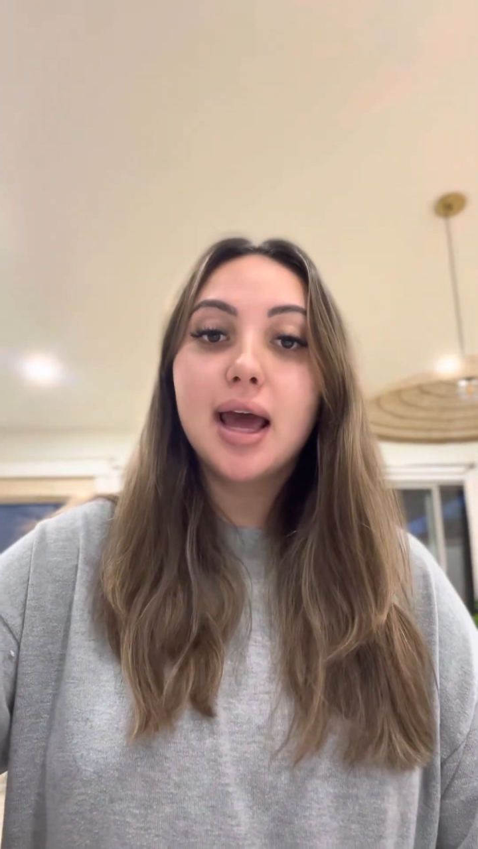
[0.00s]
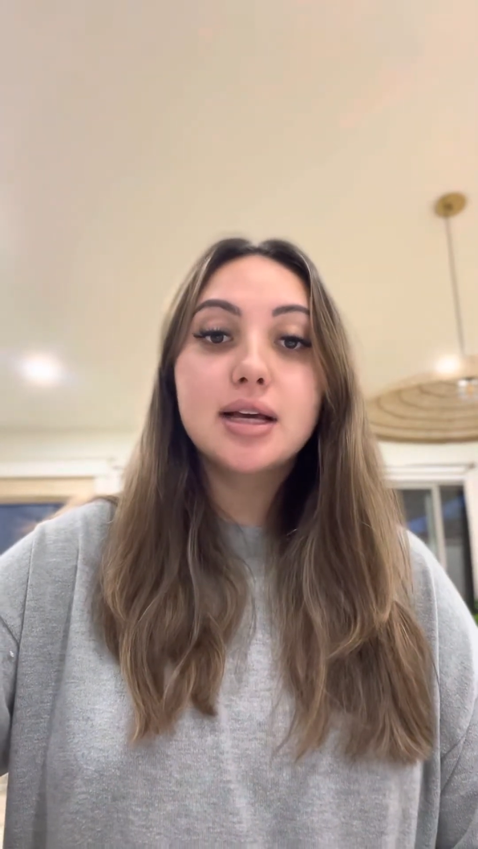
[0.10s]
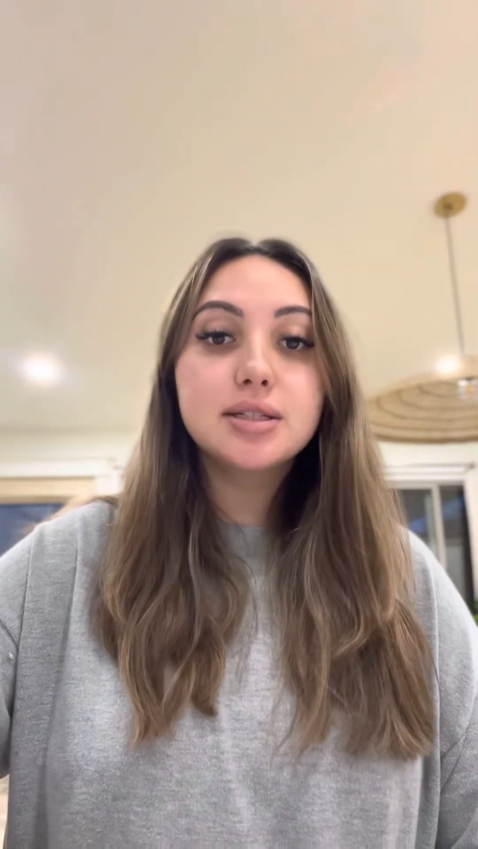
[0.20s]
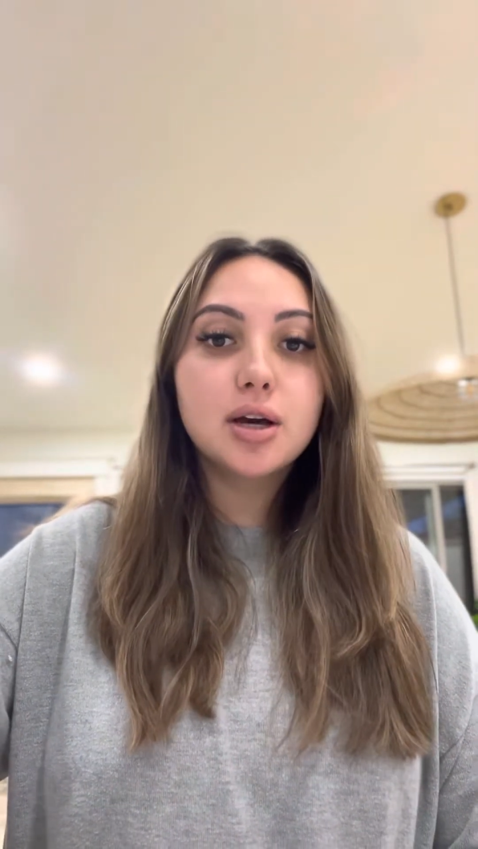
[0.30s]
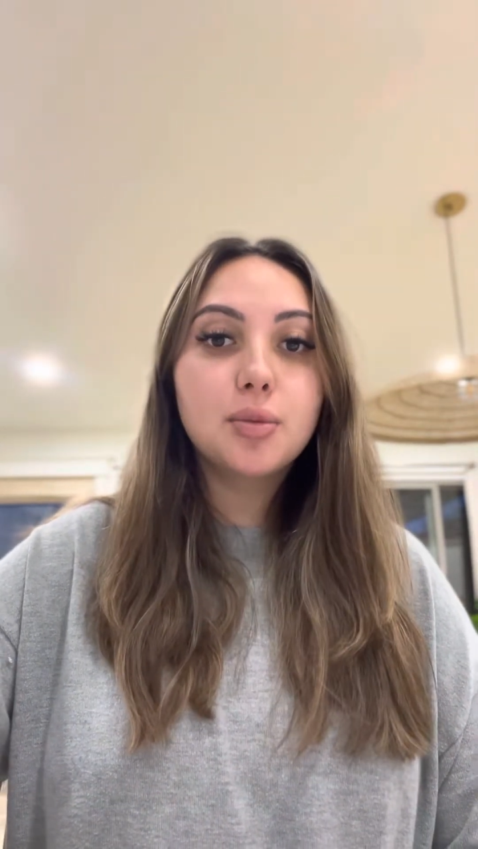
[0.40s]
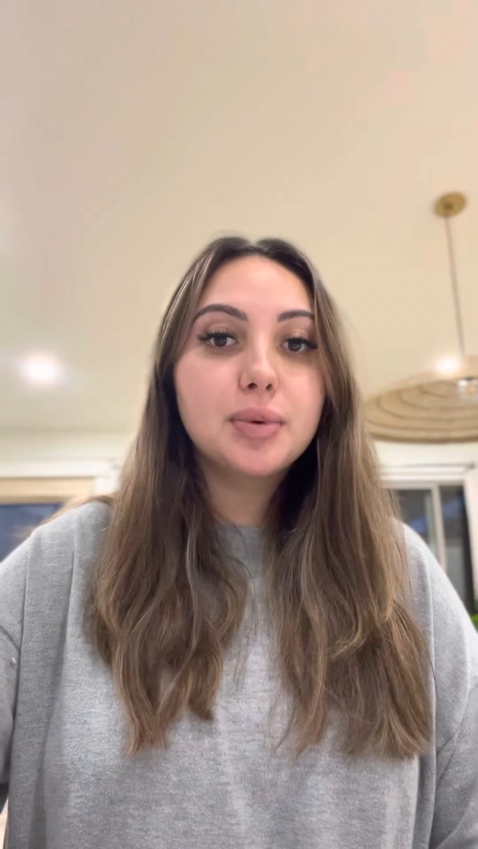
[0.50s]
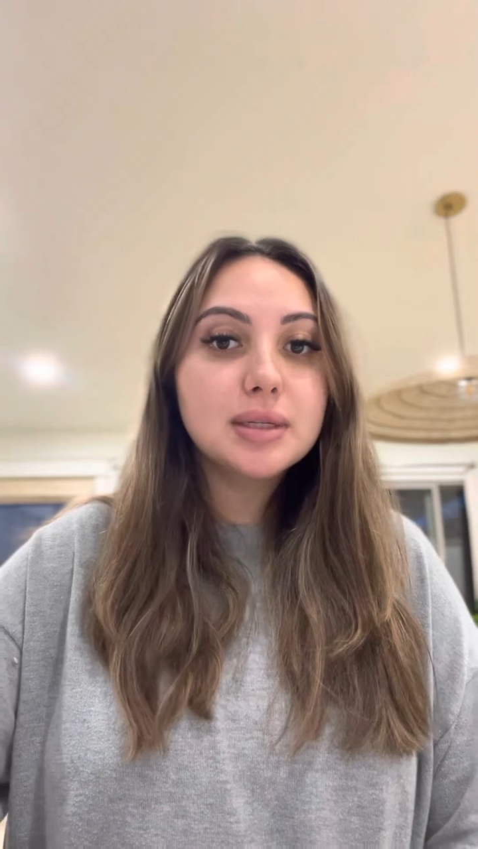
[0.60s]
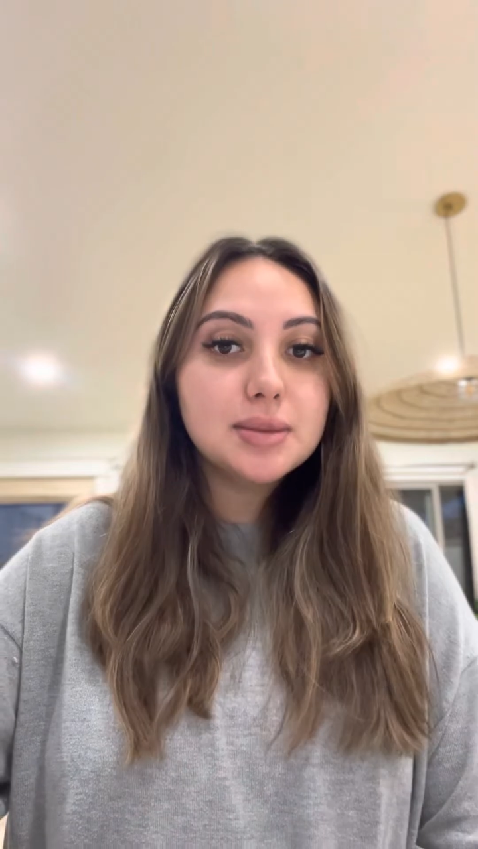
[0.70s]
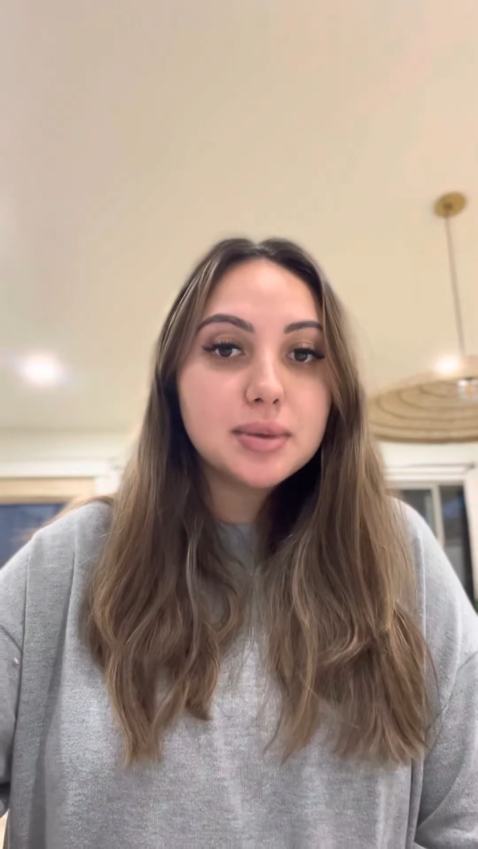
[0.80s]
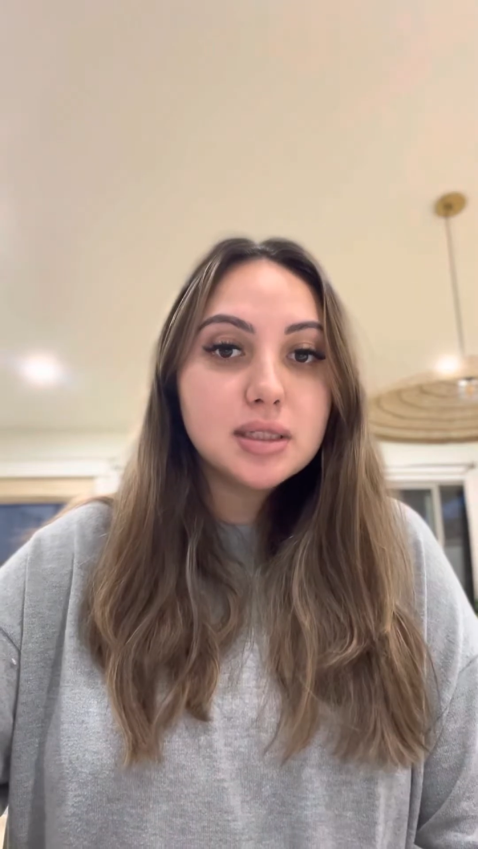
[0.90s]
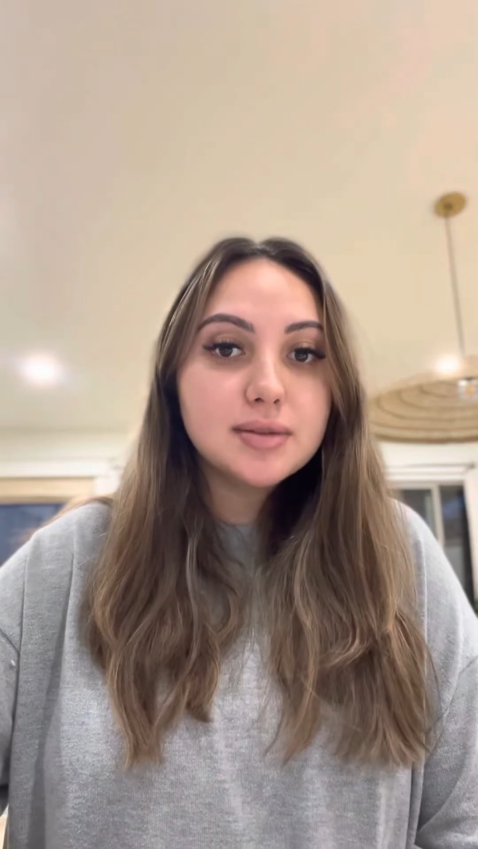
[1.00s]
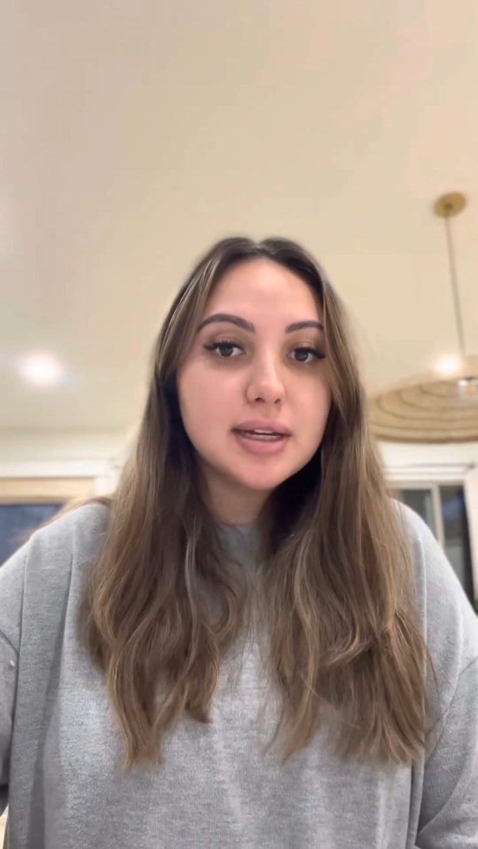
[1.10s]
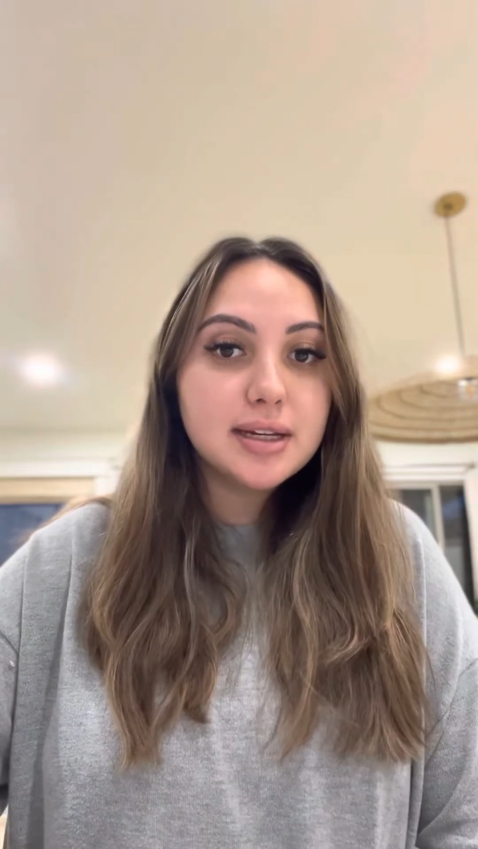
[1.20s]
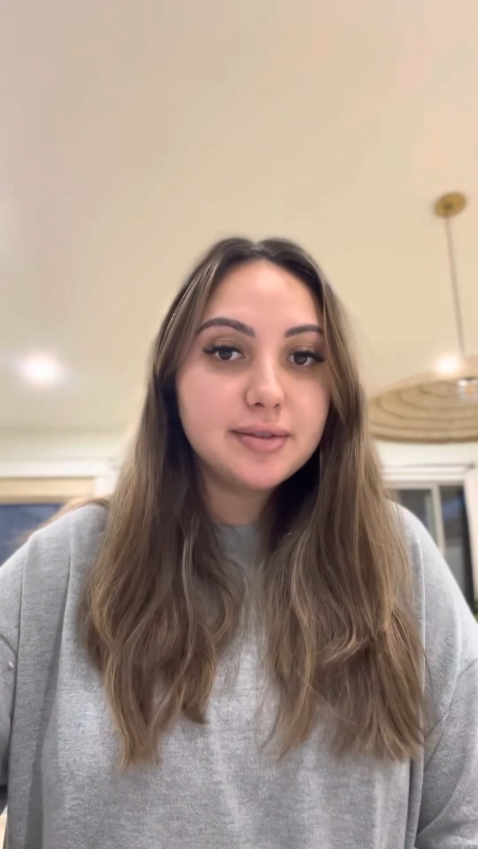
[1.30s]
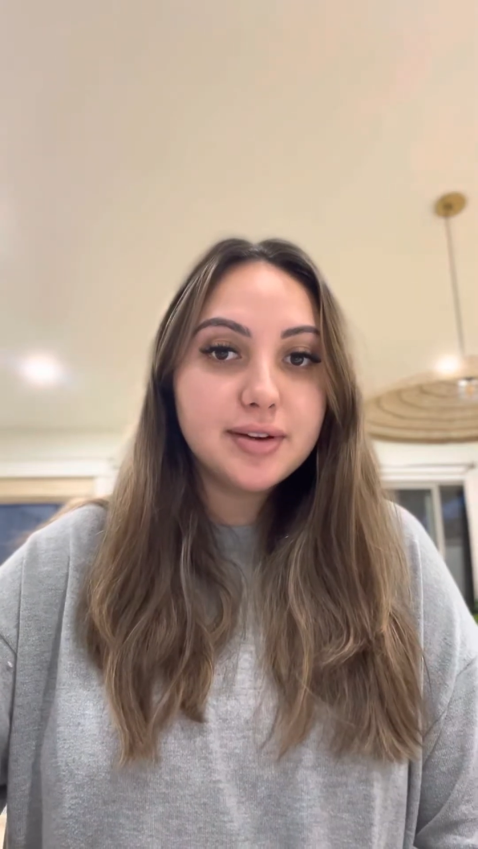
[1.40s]
So, principles of
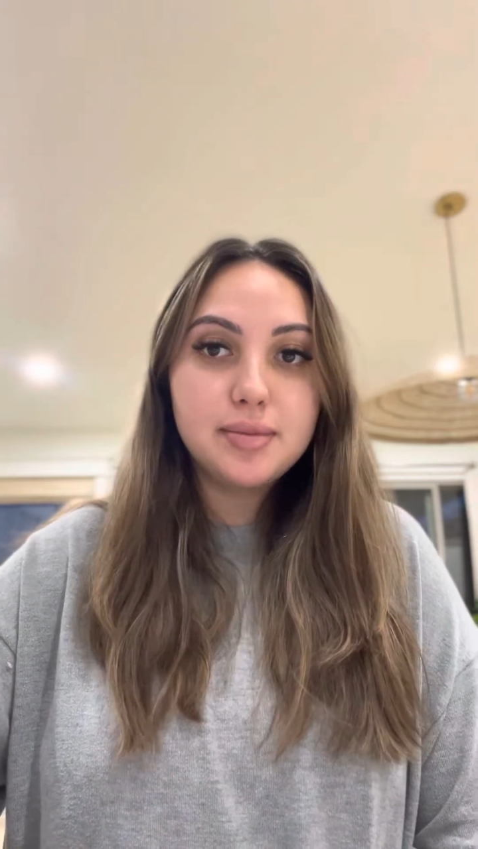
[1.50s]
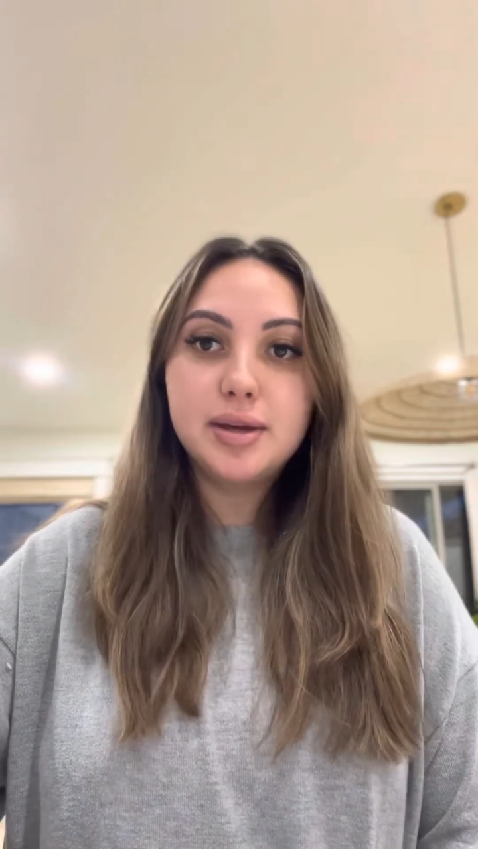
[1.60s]
scientific